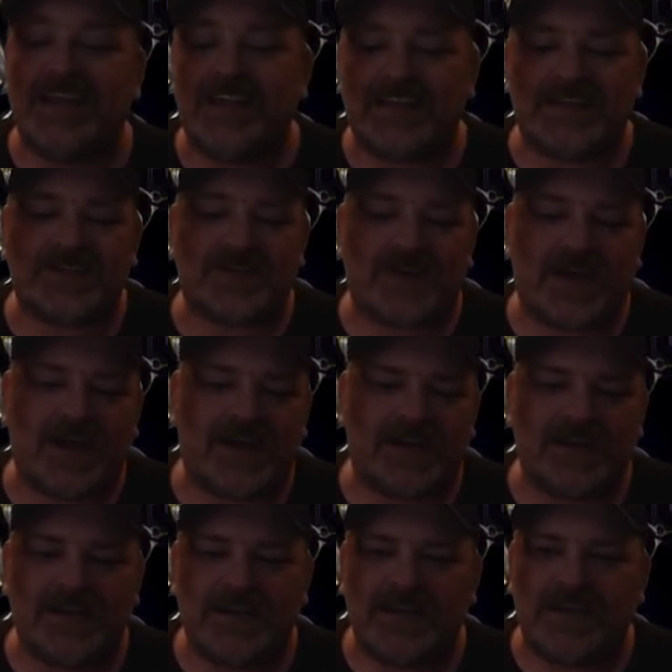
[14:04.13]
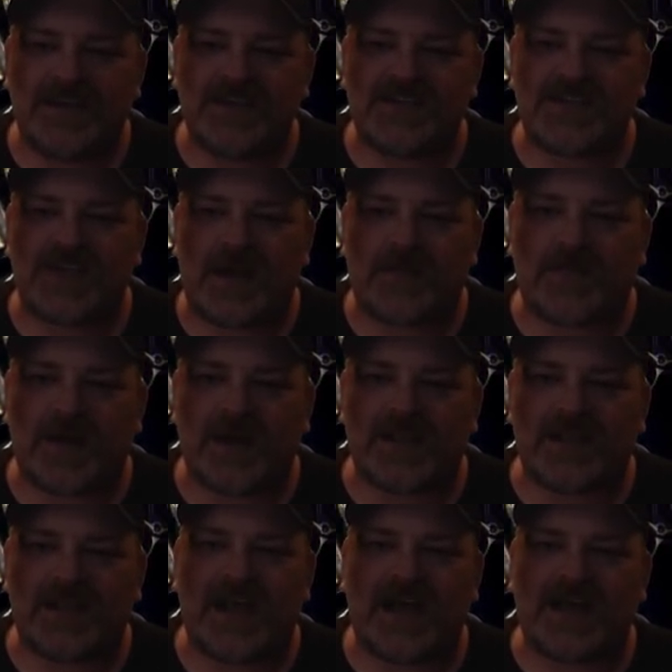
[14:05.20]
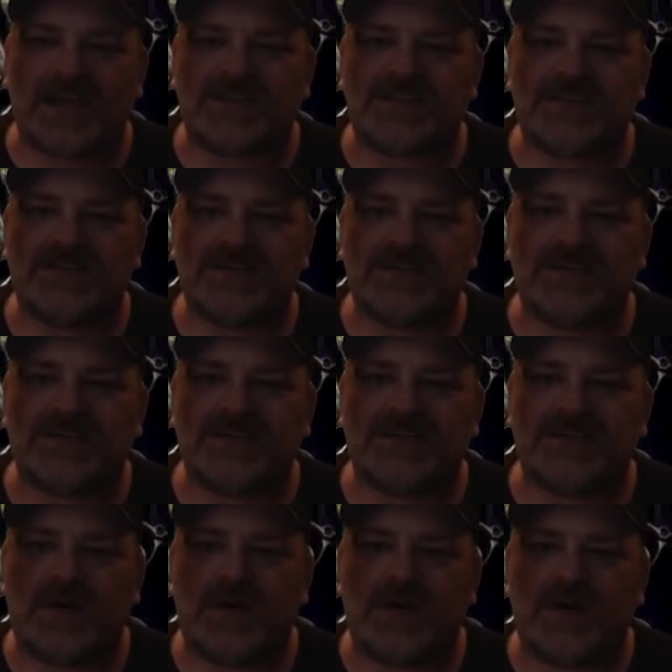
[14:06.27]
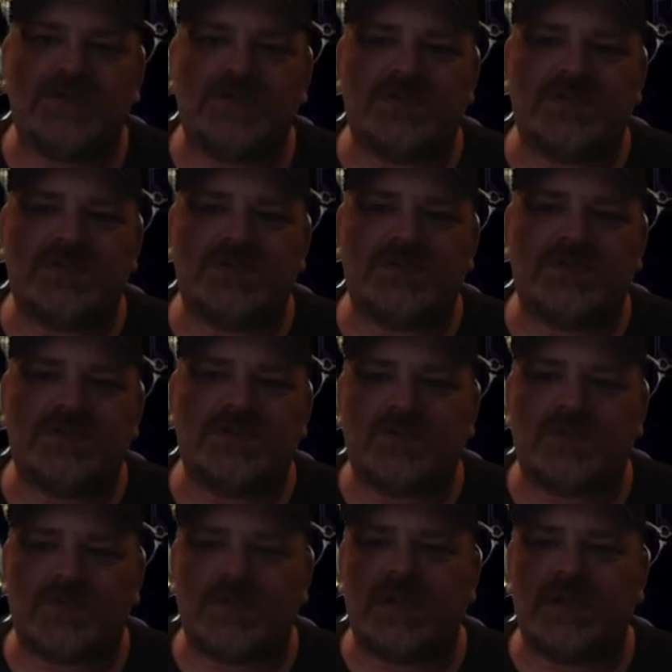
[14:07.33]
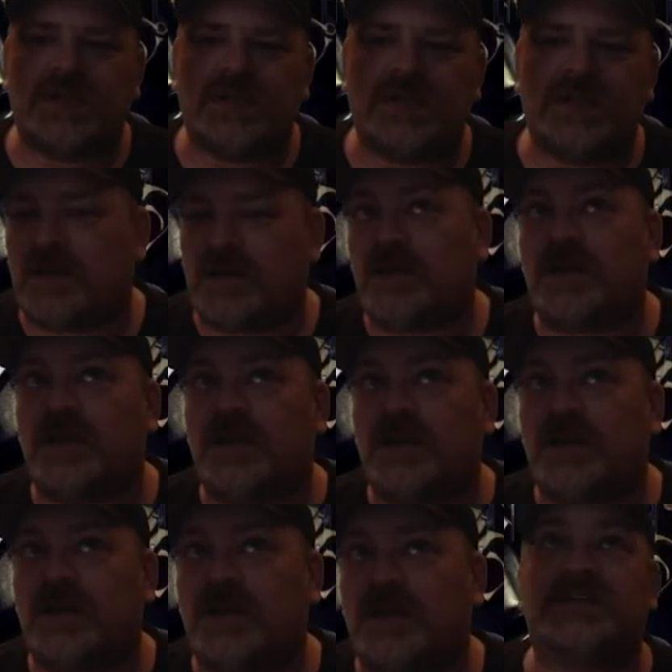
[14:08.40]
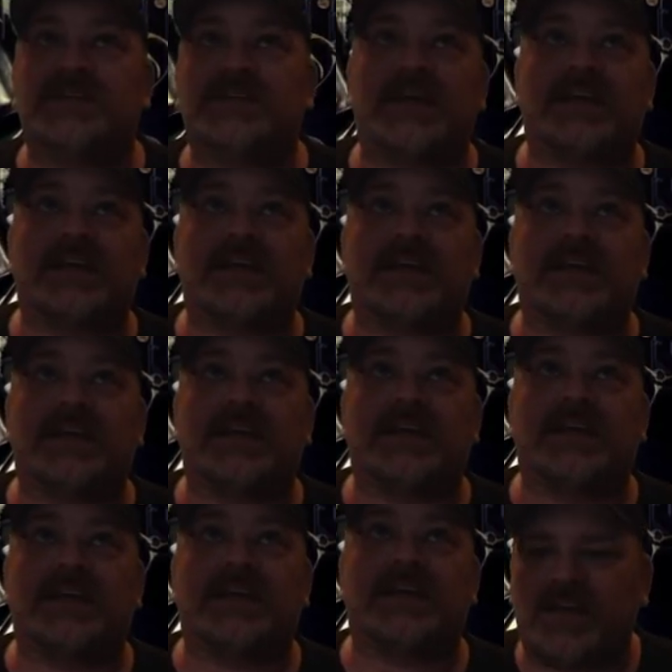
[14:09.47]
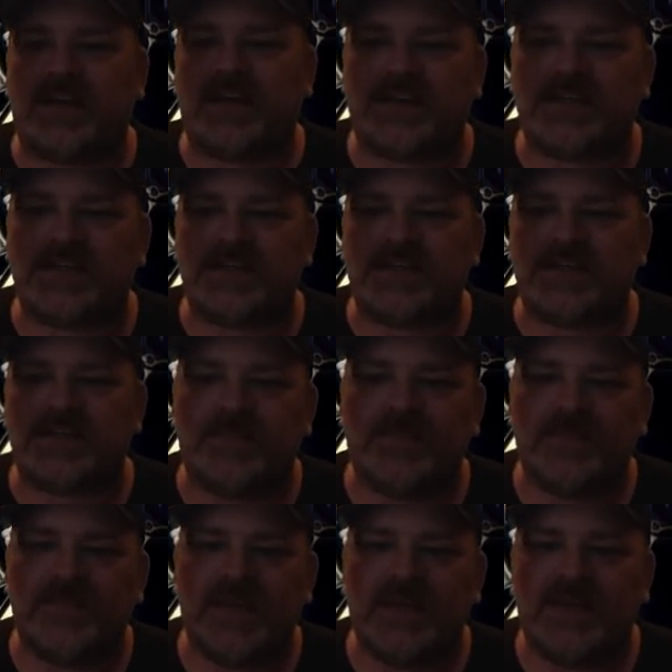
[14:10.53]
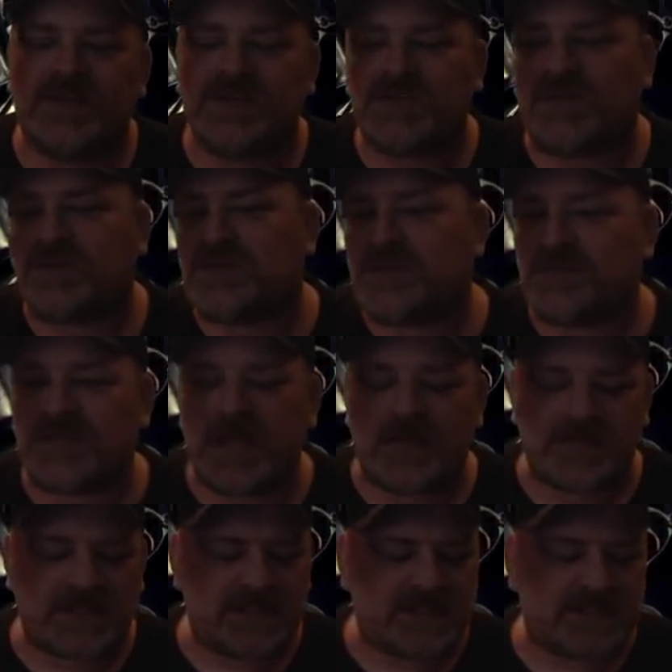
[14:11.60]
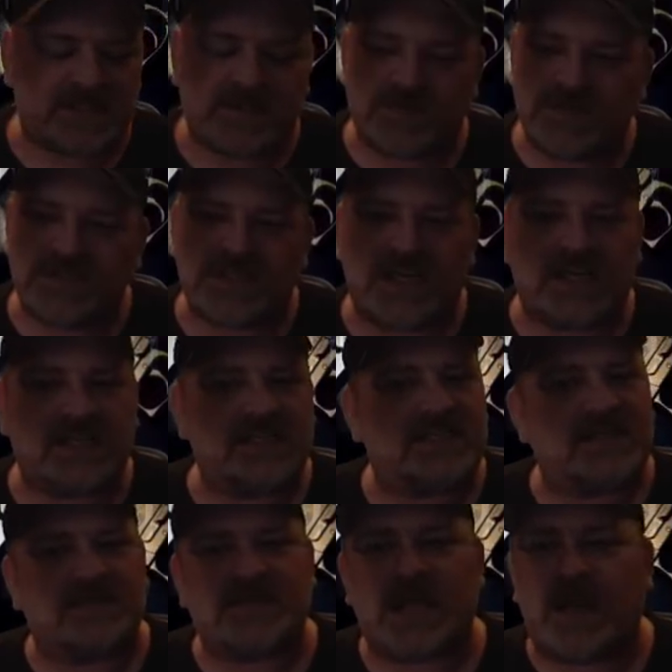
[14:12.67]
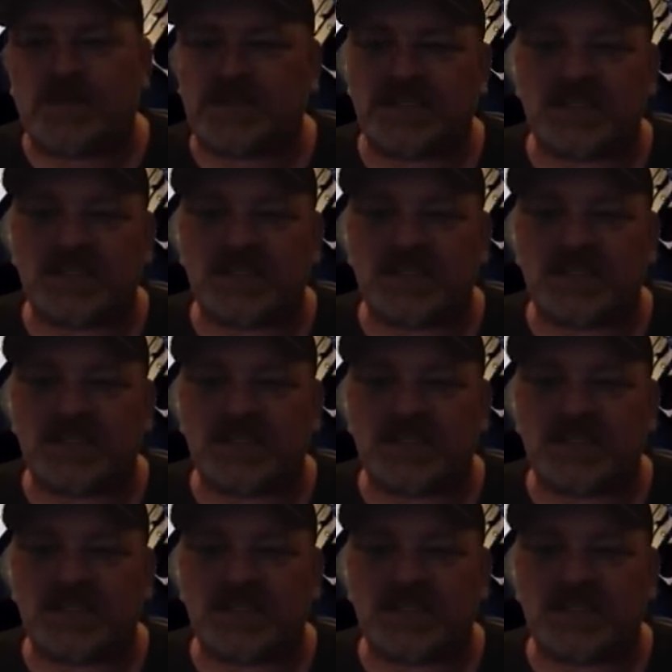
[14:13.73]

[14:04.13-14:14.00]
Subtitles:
let's try it. Stop broadcast. 1, 2, 3. There you go. 3 seconds before it ended this one. So sometimes it's 3 seconds. Sometimes it